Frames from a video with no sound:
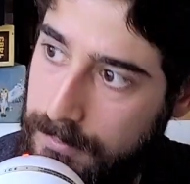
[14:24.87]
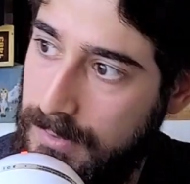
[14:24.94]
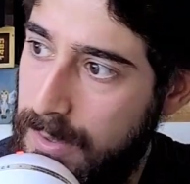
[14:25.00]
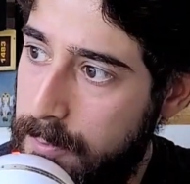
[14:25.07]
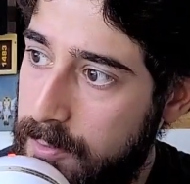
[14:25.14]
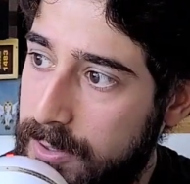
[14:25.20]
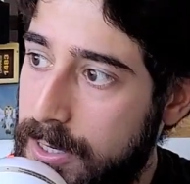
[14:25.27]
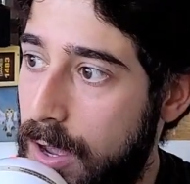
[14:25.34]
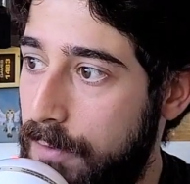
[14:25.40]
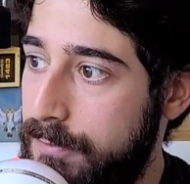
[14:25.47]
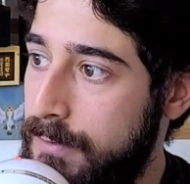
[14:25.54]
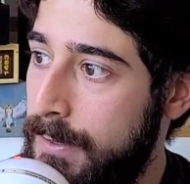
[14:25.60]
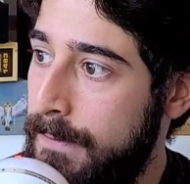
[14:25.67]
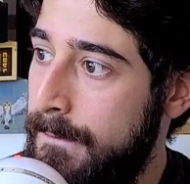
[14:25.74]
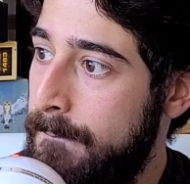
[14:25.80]
Let me read off.
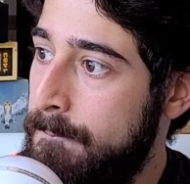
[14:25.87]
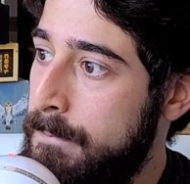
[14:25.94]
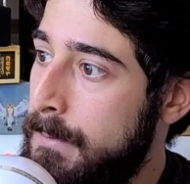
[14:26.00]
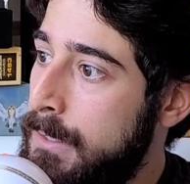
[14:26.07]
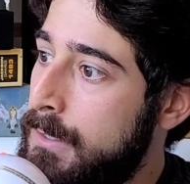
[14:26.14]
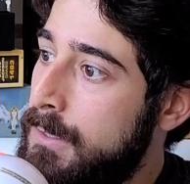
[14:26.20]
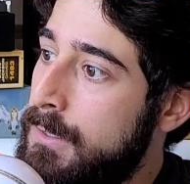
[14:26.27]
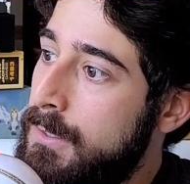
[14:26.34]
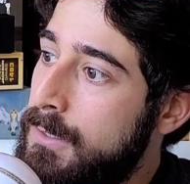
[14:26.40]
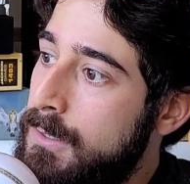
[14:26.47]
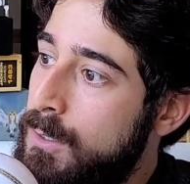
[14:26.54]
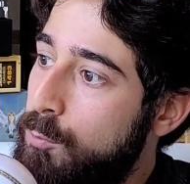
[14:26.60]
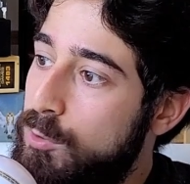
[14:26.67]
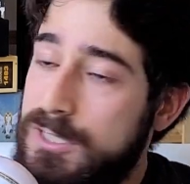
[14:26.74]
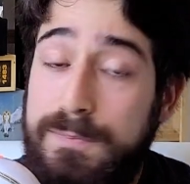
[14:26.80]

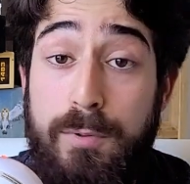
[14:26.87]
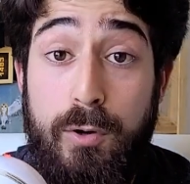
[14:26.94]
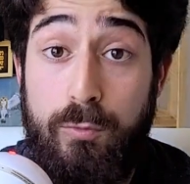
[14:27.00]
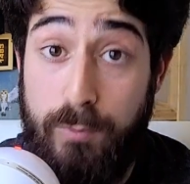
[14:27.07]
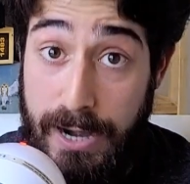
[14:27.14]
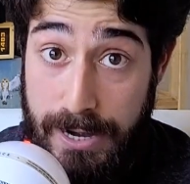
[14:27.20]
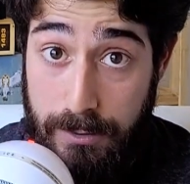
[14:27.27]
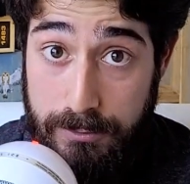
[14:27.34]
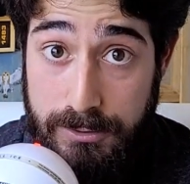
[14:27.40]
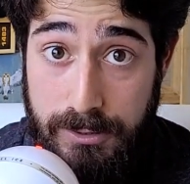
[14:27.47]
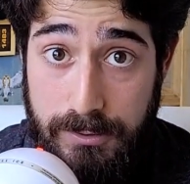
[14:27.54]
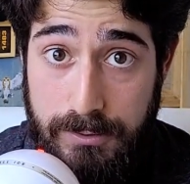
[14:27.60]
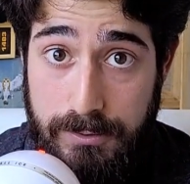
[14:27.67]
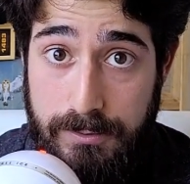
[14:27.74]
Once per round,